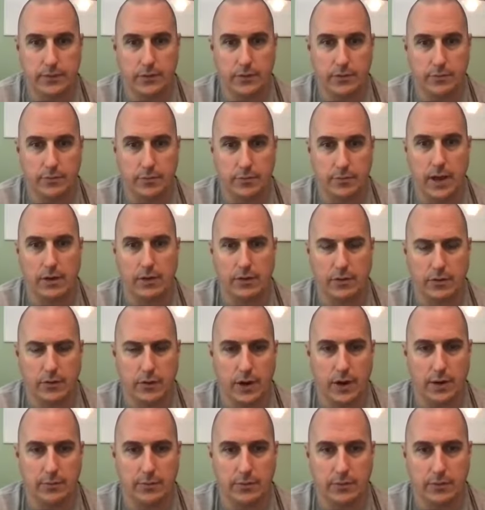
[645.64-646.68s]

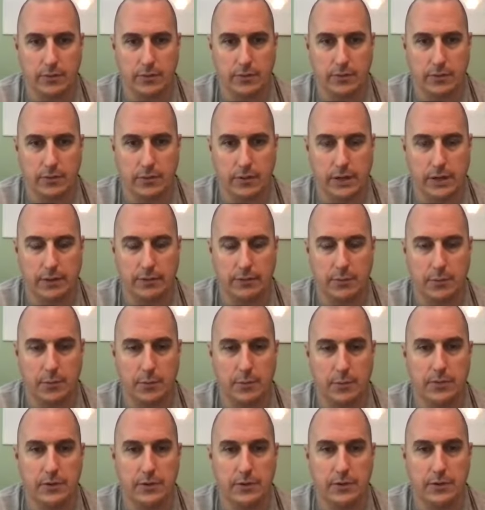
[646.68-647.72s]
micrograms, I can't
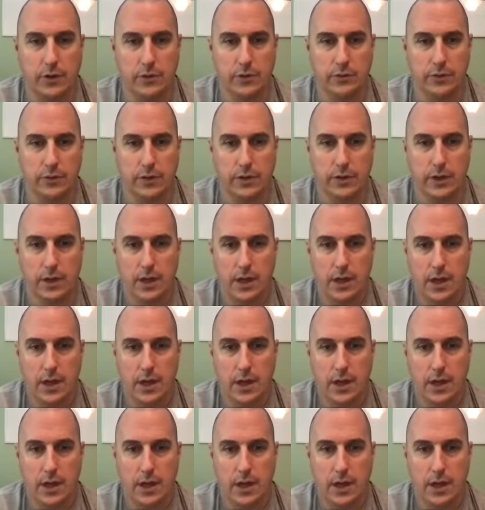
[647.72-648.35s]
remember the dosing,